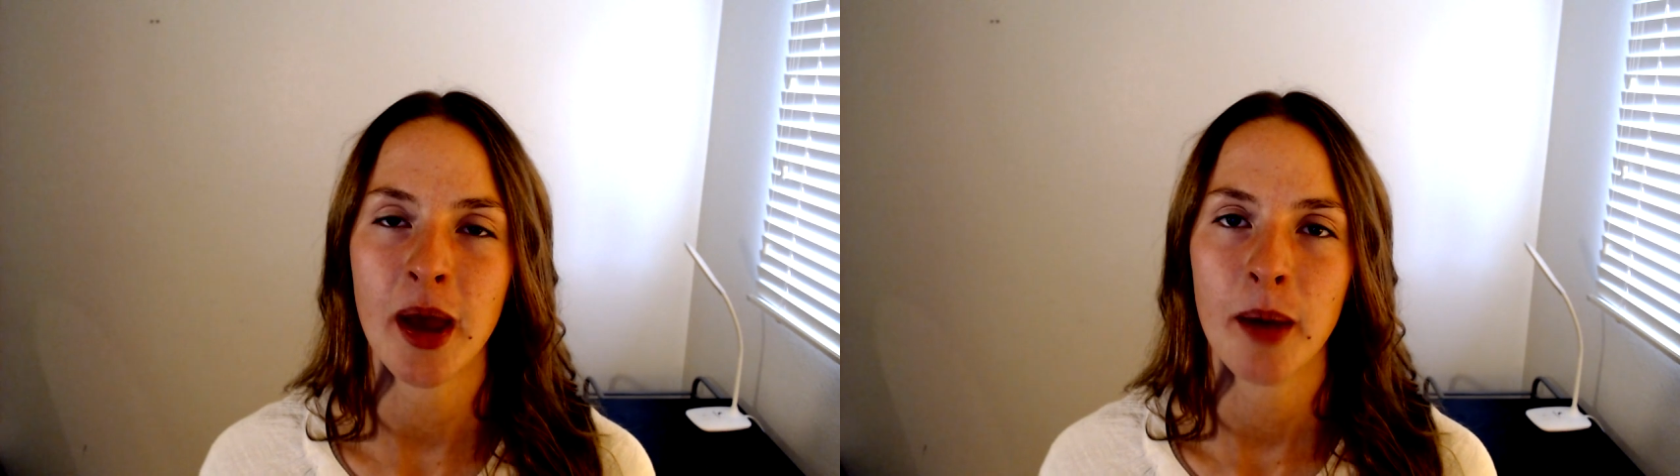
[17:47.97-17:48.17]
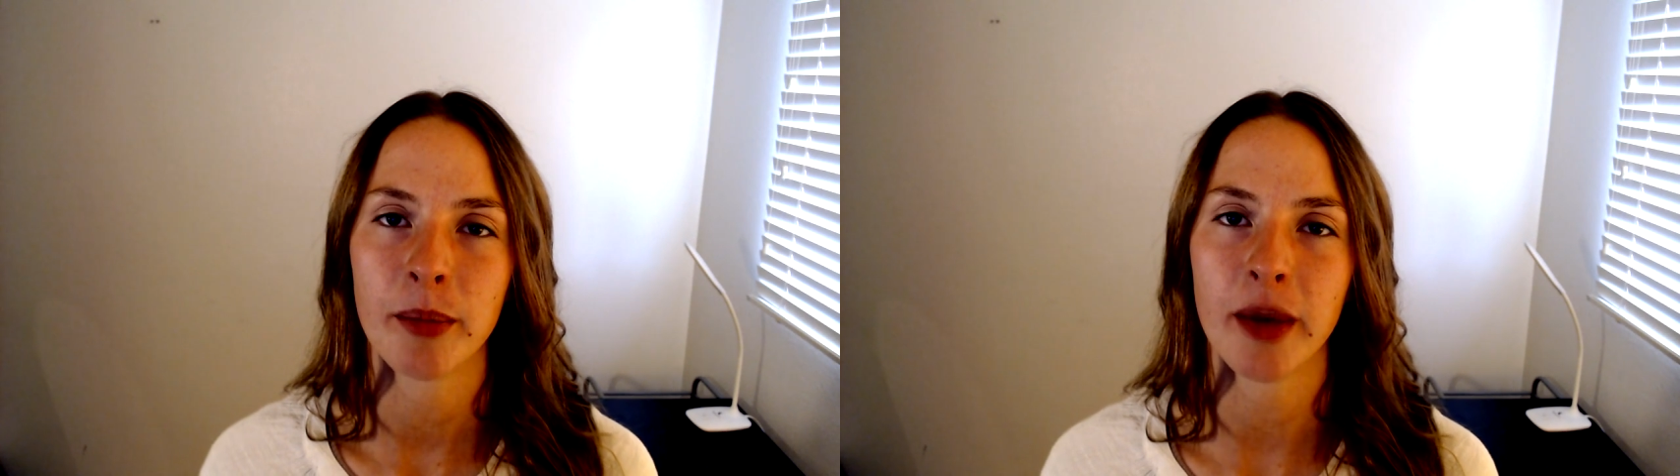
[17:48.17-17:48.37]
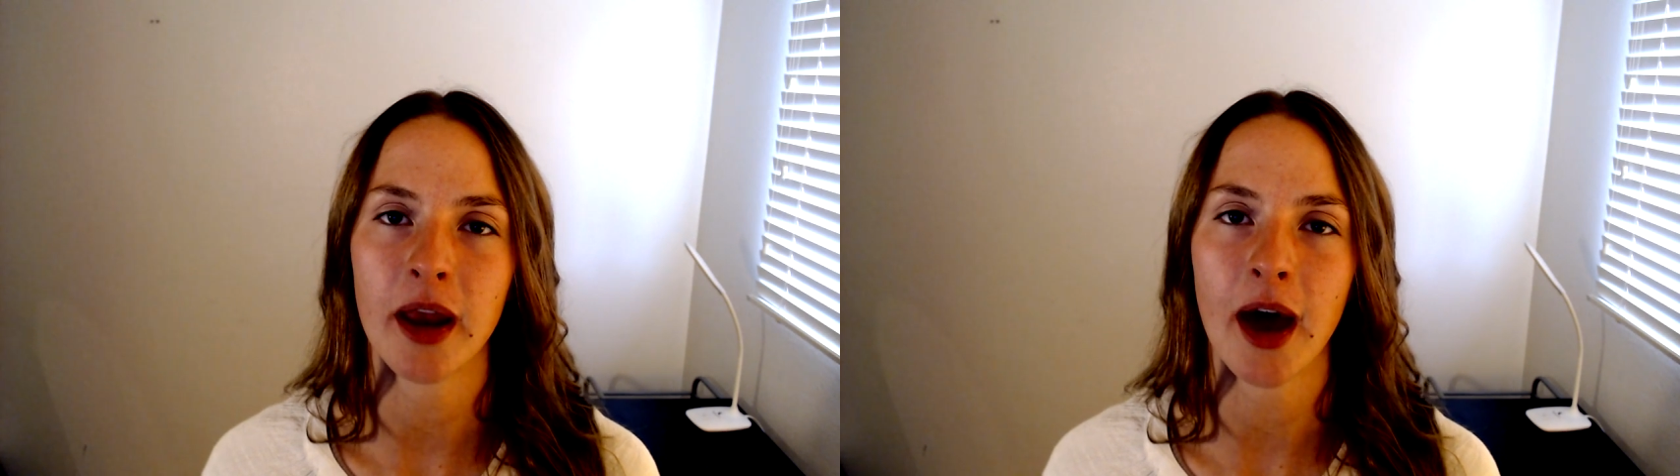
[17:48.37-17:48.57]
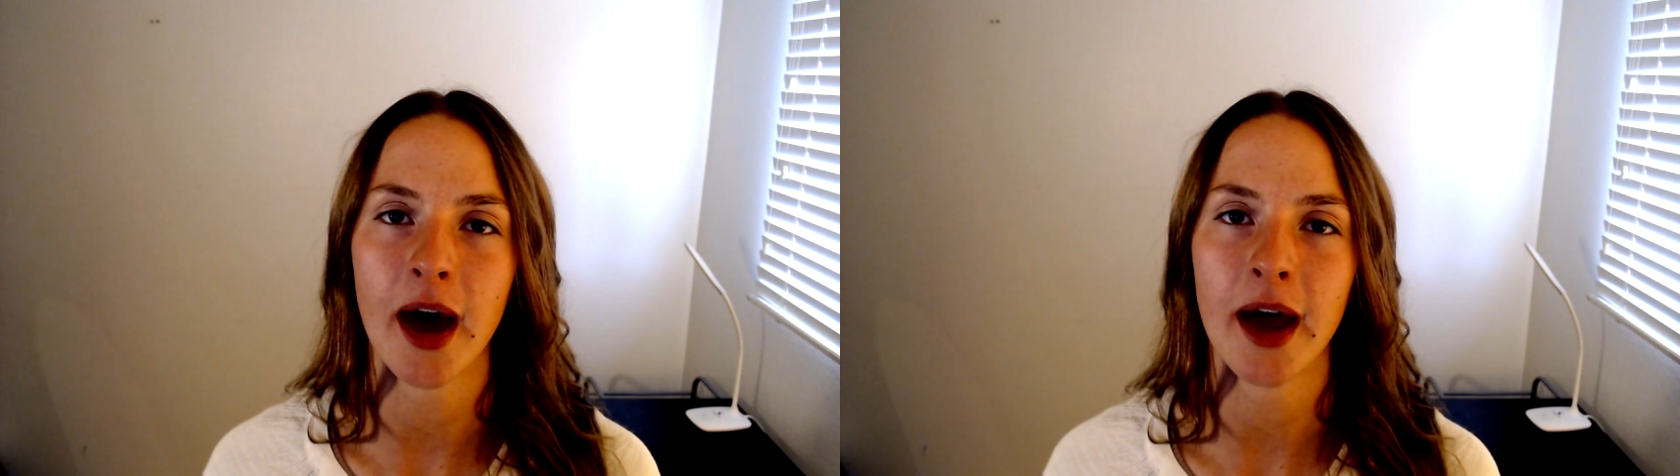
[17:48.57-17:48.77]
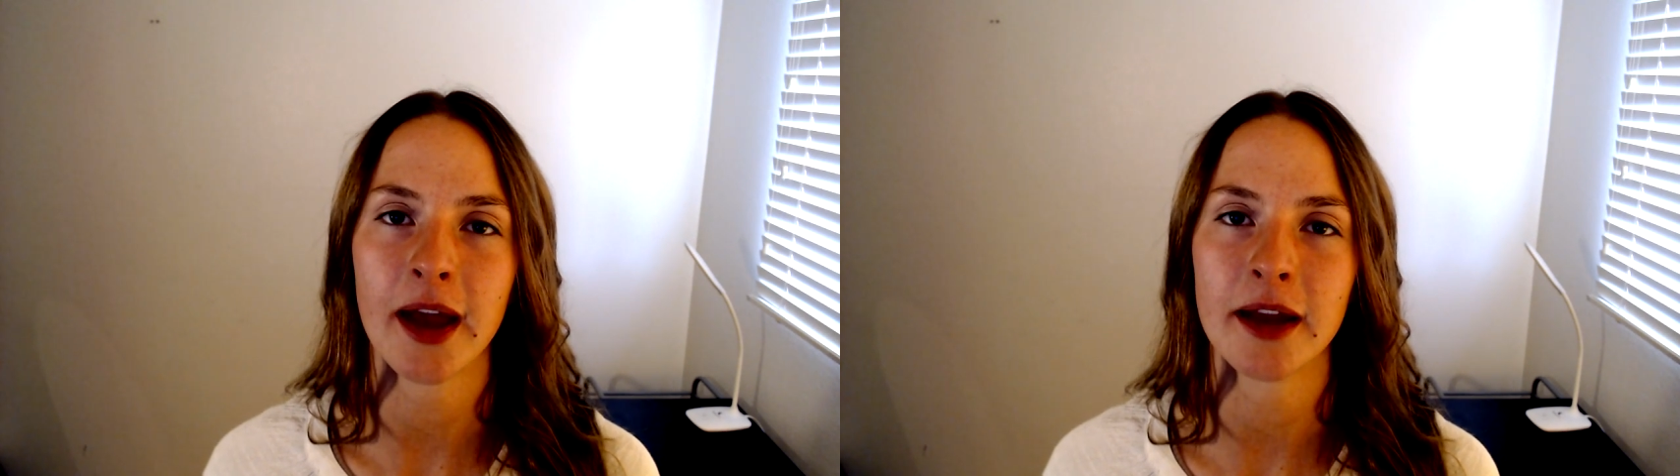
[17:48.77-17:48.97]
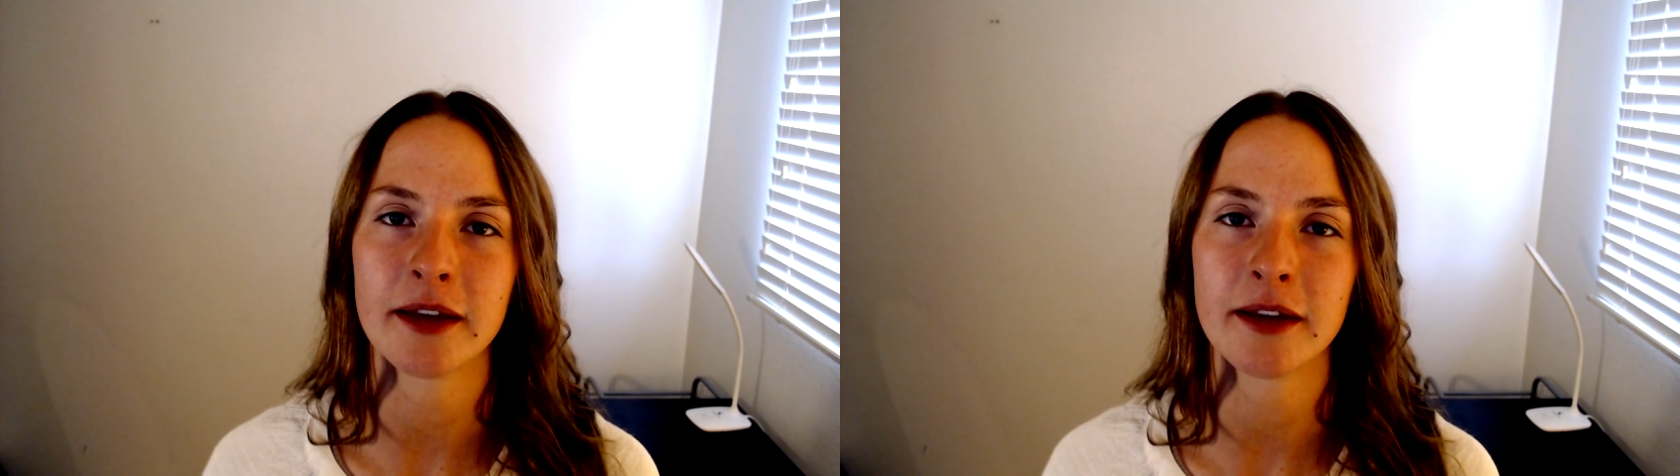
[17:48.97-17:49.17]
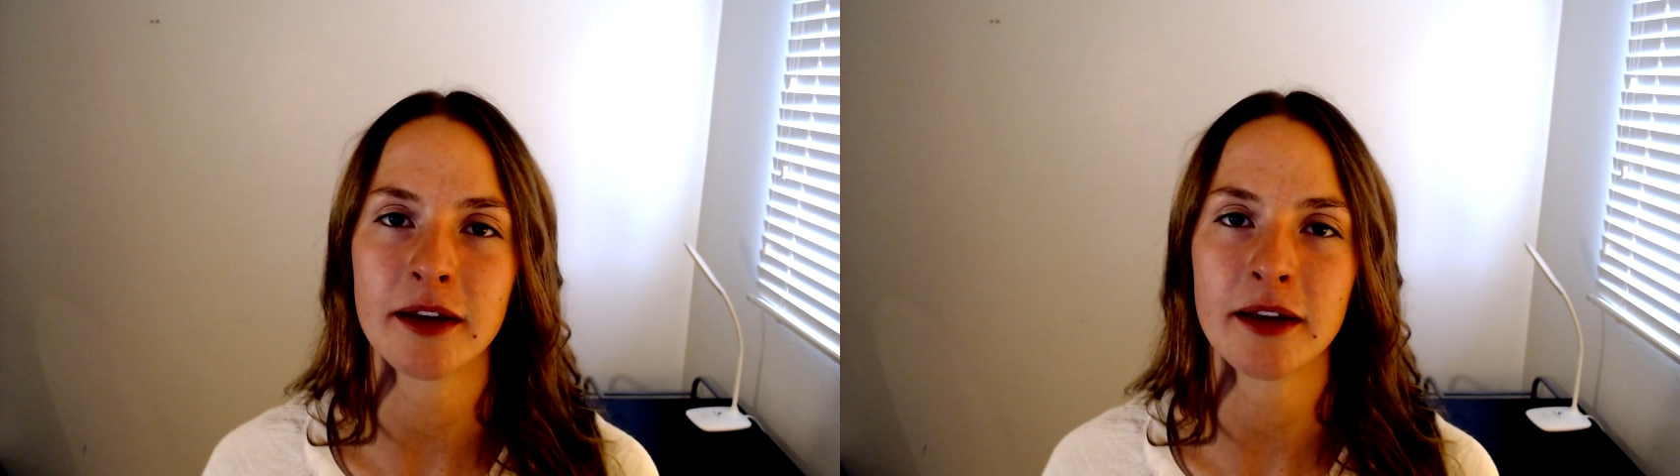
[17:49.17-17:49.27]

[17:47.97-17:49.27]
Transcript: But I did